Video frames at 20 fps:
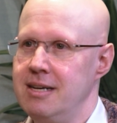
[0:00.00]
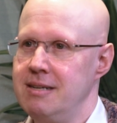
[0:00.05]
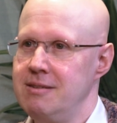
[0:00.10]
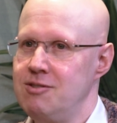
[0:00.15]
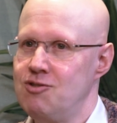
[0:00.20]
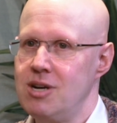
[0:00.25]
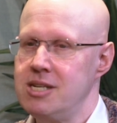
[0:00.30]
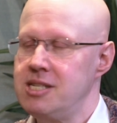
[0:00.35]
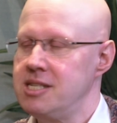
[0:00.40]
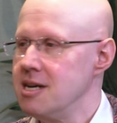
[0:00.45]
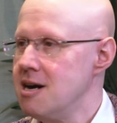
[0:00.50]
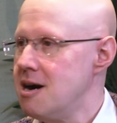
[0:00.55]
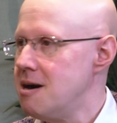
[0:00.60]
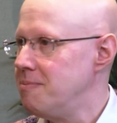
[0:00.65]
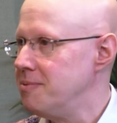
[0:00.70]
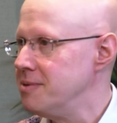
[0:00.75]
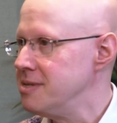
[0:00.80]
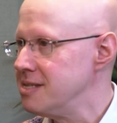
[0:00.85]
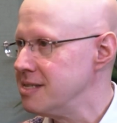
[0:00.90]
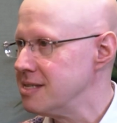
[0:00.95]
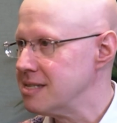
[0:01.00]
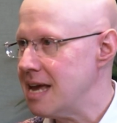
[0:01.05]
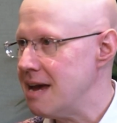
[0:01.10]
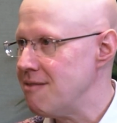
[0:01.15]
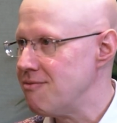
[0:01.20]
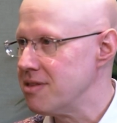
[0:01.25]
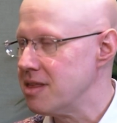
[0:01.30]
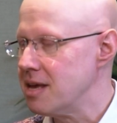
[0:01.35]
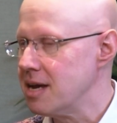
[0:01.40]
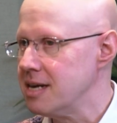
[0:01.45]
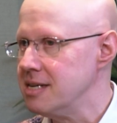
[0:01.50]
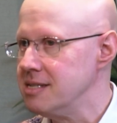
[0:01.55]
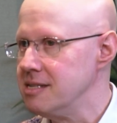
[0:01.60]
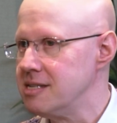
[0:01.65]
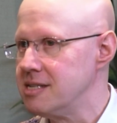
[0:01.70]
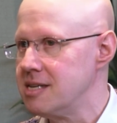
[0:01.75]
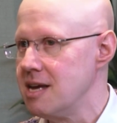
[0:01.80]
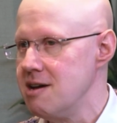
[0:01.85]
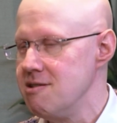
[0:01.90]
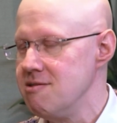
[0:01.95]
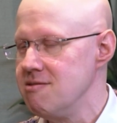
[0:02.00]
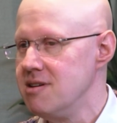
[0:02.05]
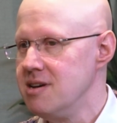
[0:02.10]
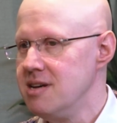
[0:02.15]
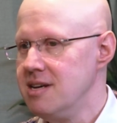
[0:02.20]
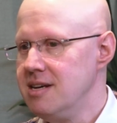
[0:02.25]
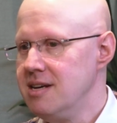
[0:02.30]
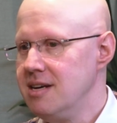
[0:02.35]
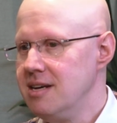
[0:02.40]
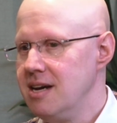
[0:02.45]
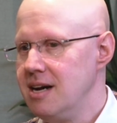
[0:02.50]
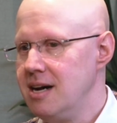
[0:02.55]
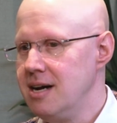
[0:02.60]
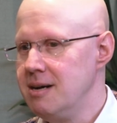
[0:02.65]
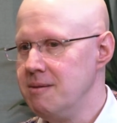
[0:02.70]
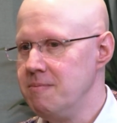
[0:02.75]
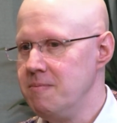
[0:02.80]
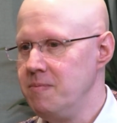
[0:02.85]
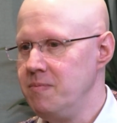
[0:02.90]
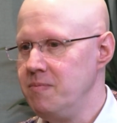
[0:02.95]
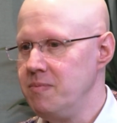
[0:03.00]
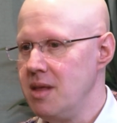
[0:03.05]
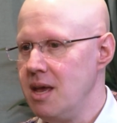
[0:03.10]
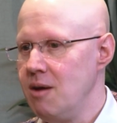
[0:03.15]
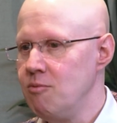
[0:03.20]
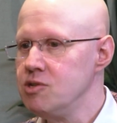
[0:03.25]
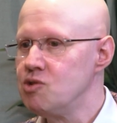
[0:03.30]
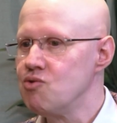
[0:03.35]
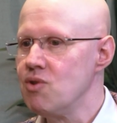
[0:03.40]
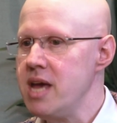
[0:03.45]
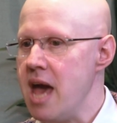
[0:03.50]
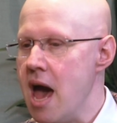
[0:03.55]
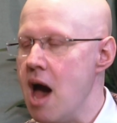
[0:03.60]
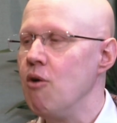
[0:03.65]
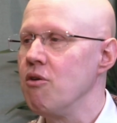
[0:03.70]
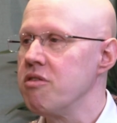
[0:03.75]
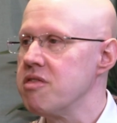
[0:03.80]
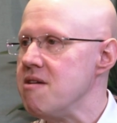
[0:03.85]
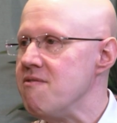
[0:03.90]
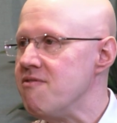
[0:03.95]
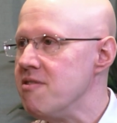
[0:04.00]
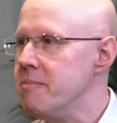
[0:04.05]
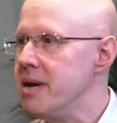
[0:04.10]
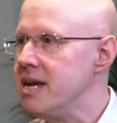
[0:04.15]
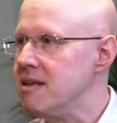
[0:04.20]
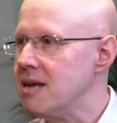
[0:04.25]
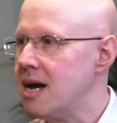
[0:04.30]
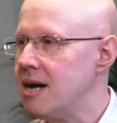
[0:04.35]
dressing up as everything. And so it was really healthy for me to